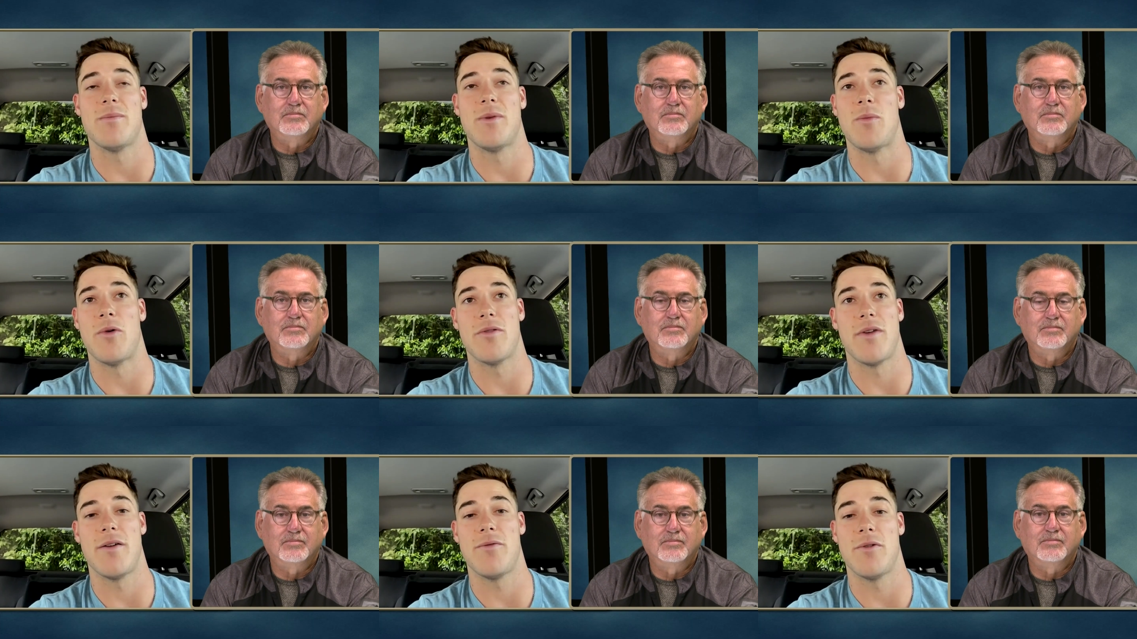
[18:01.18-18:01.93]
Speaker 1: be
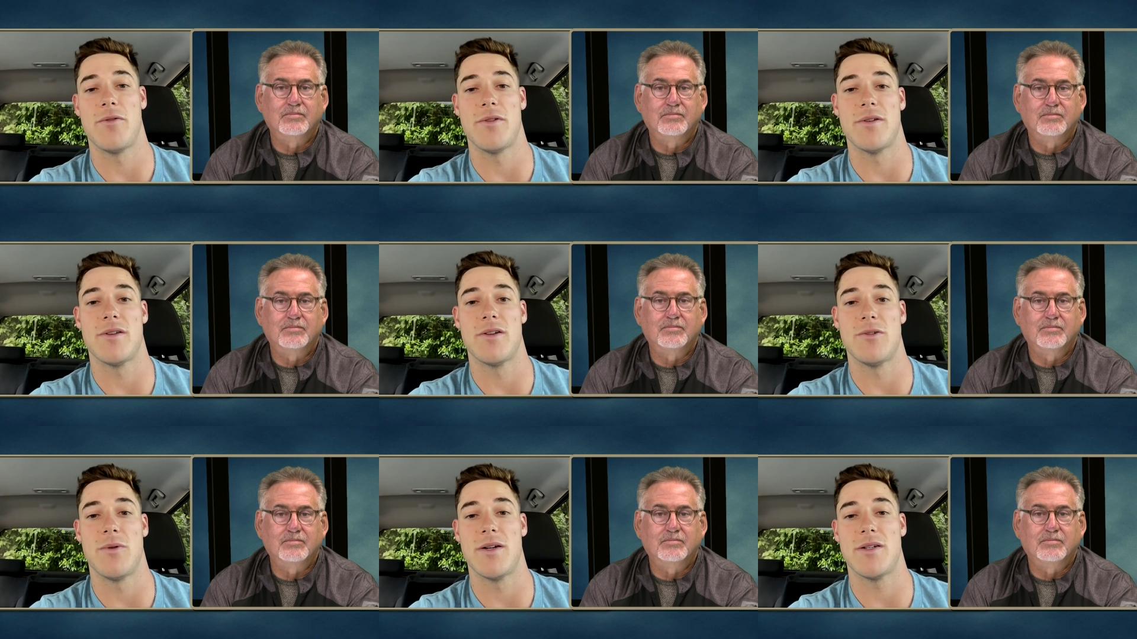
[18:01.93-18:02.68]
more thankful for this
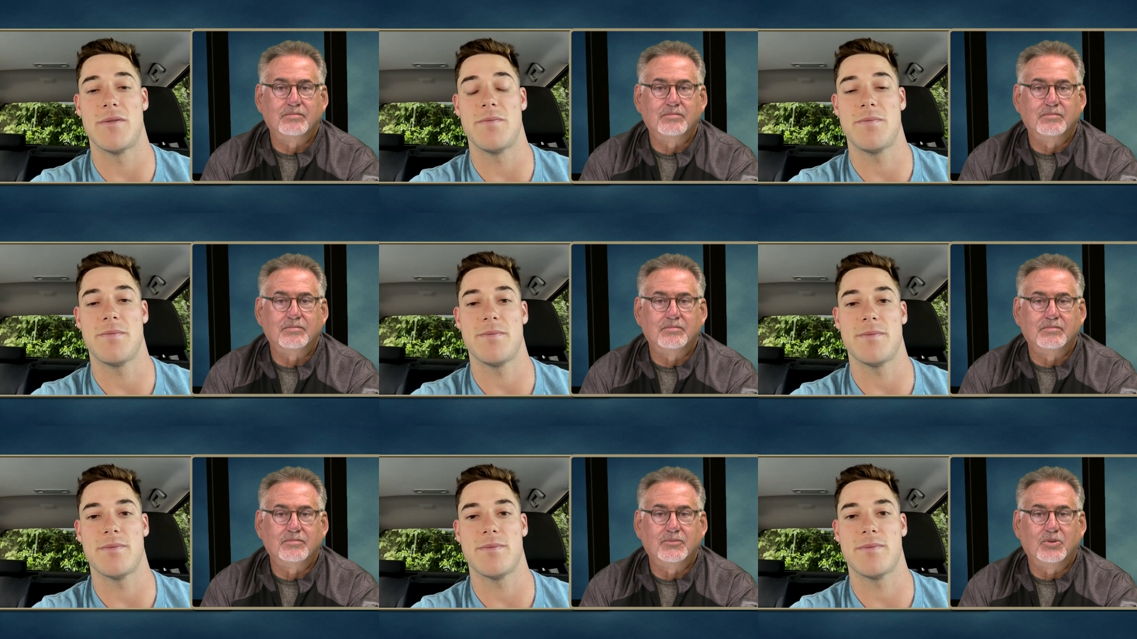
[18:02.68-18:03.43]
situation.
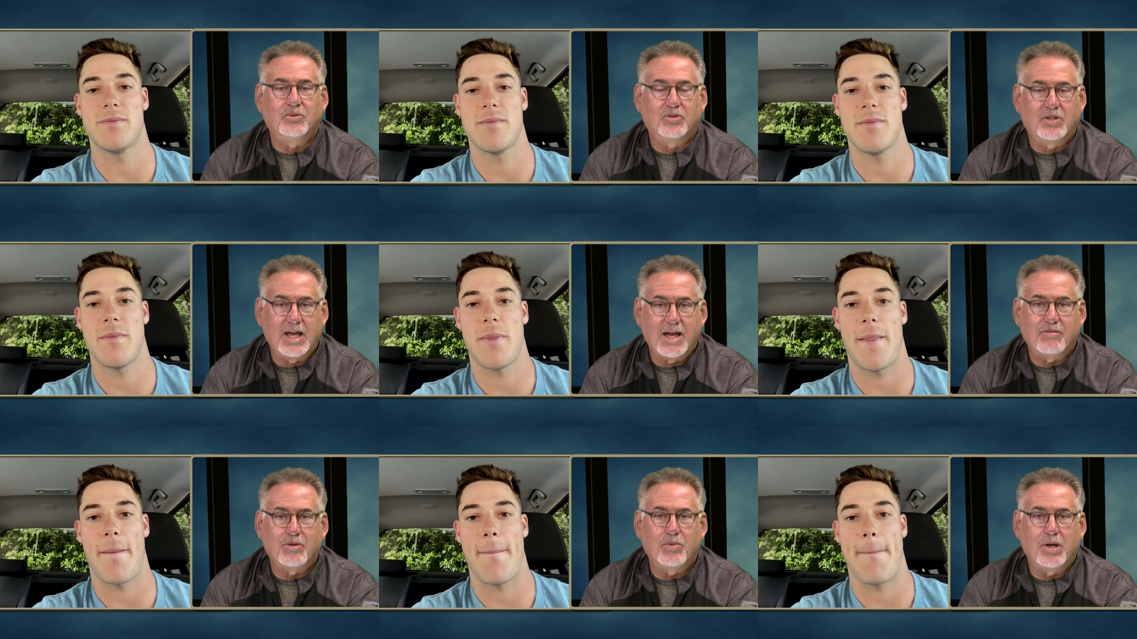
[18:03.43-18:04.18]
Speaker 2: Well,
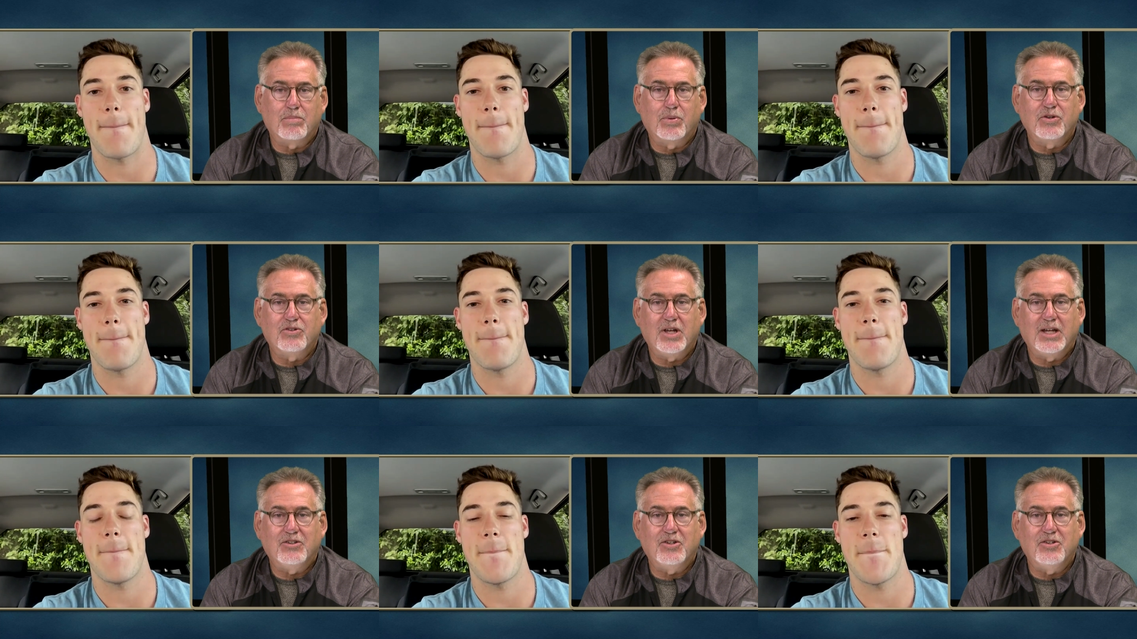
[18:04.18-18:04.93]
Gavin, we
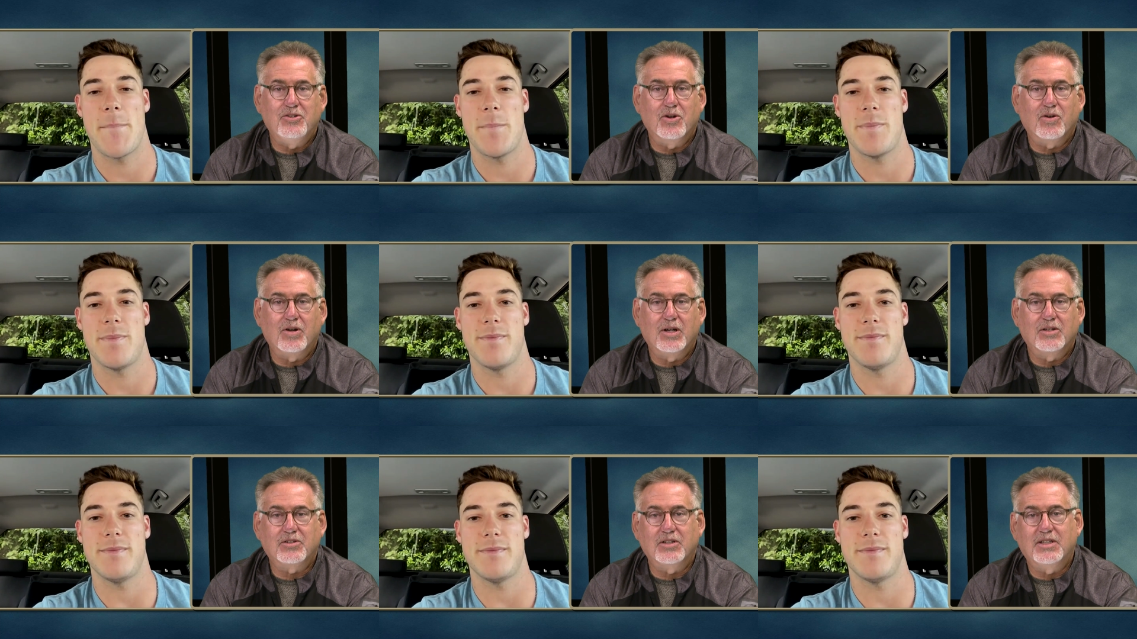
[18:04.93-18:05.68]
appreciate you joining
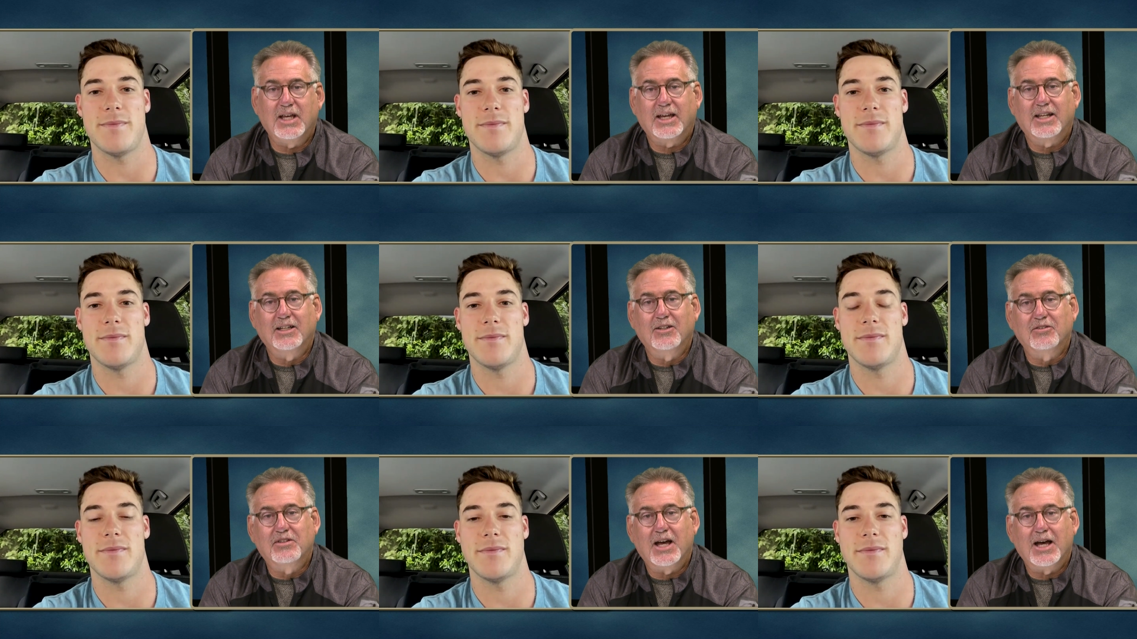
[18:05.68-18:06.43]
us and taking a
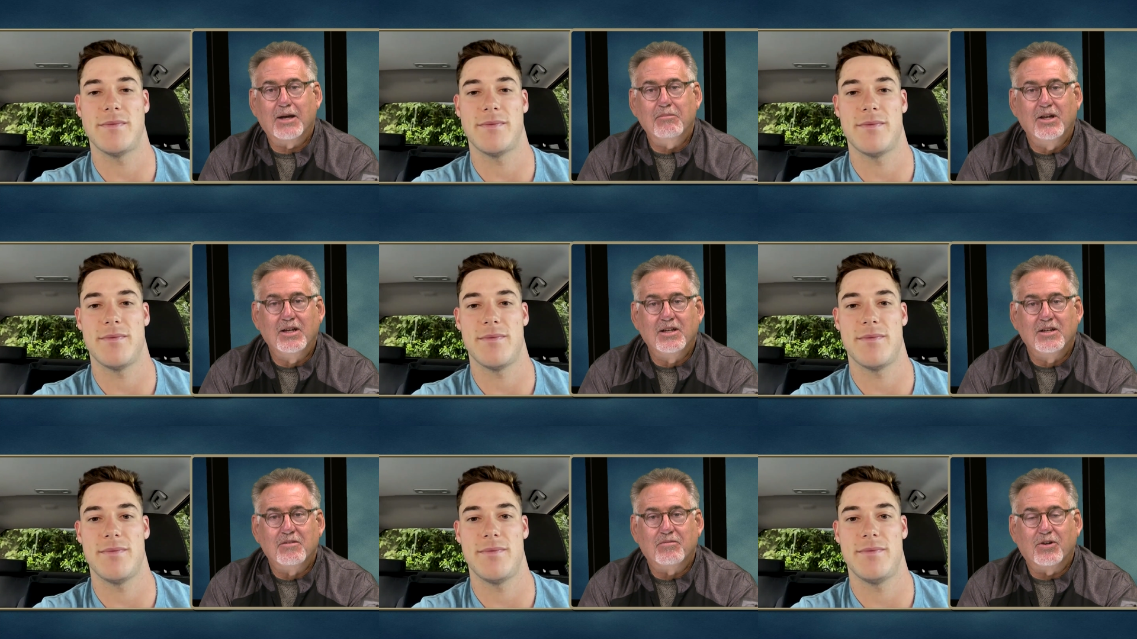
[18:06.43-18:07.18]
little time
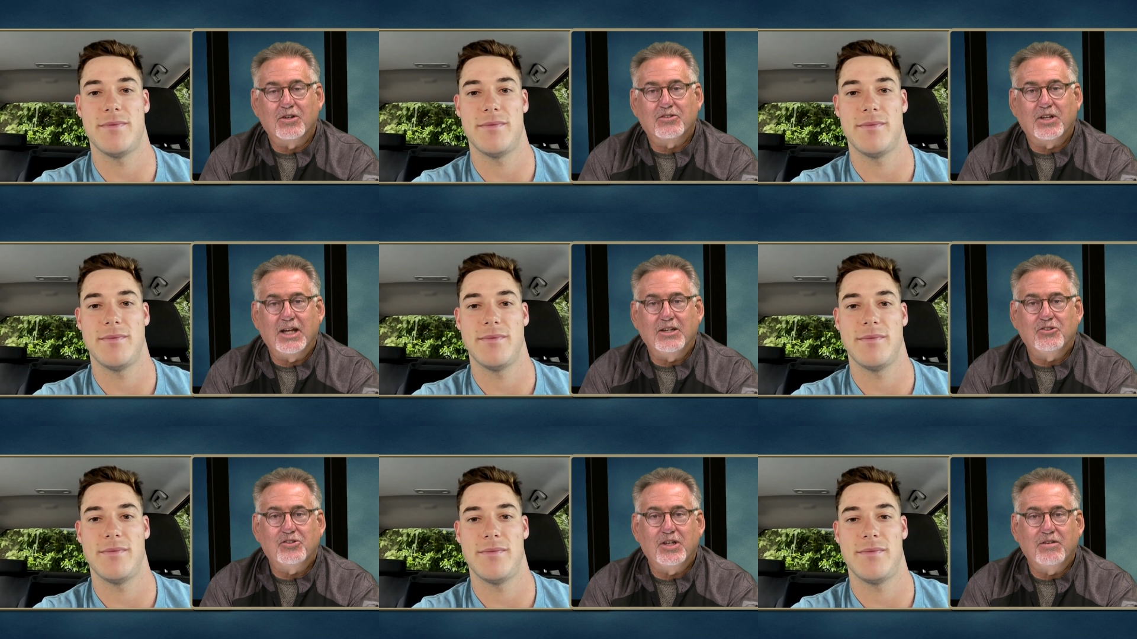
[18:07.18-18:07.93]
for us at
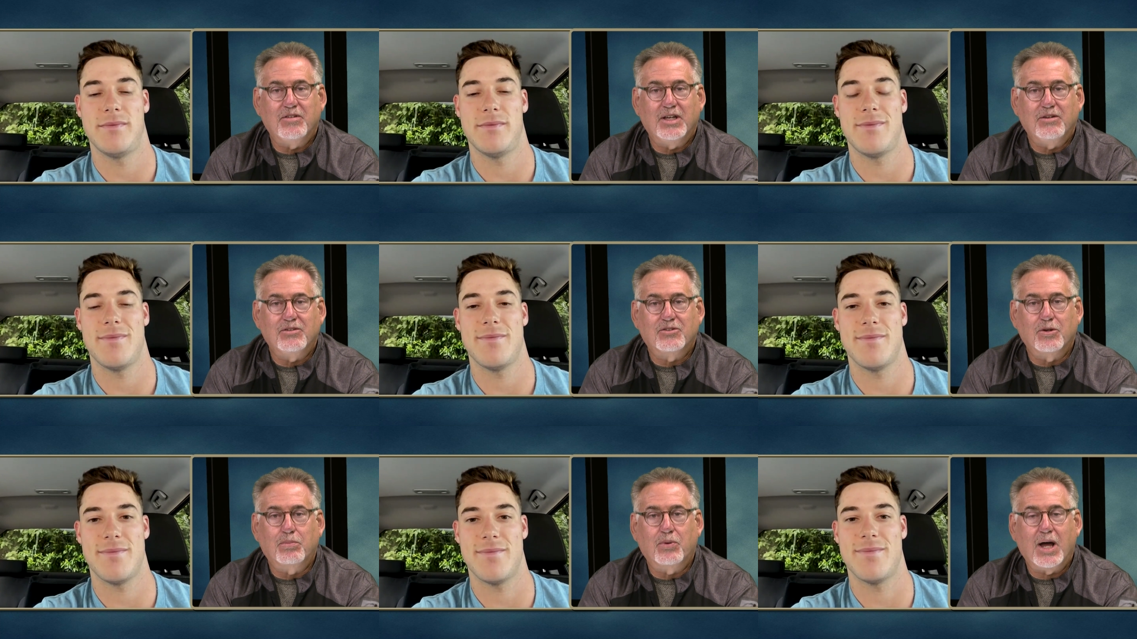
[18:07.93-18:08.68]
HTV.
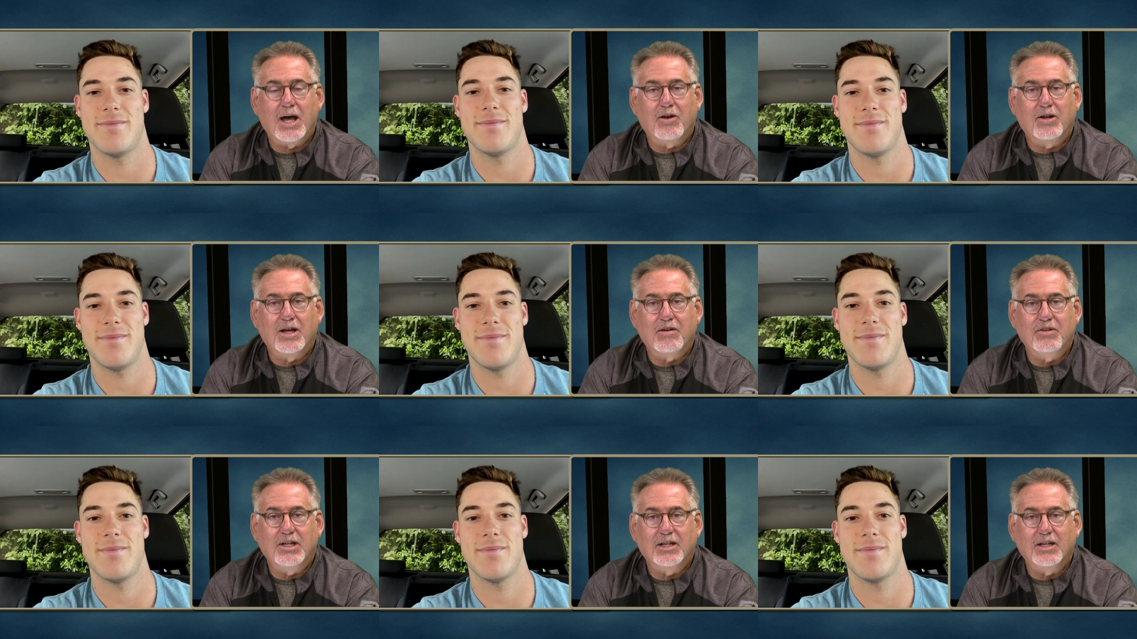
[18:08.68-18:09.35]
So proud of you,